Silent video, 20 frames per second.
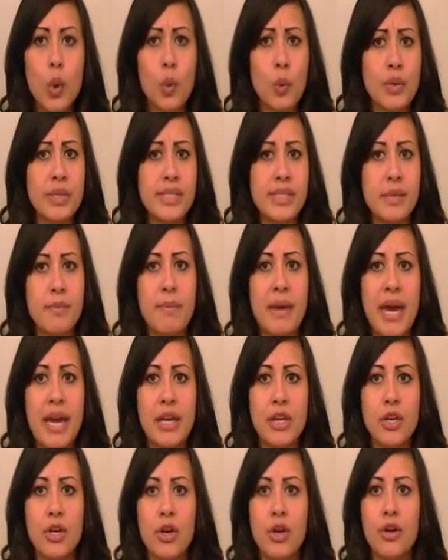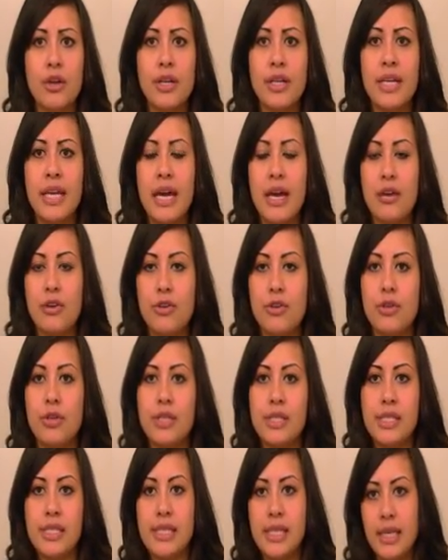was the backyard and how you
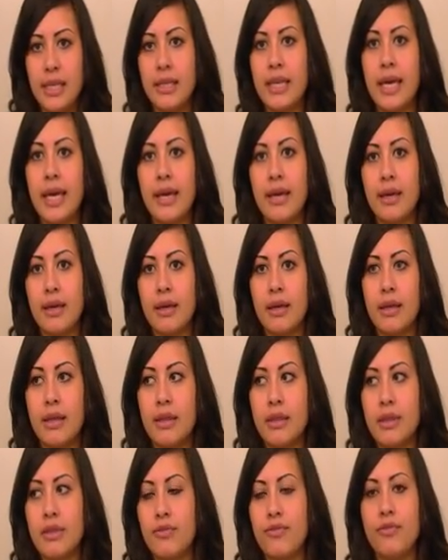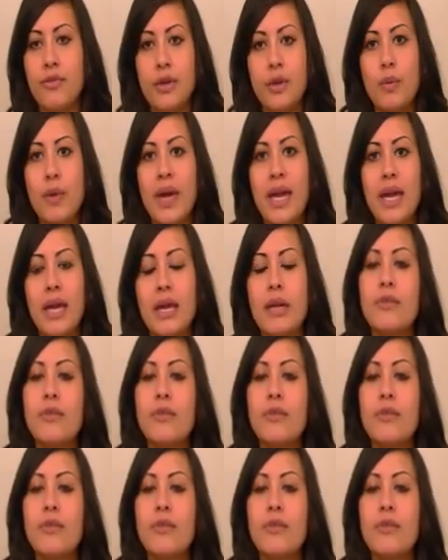can see like the freeway.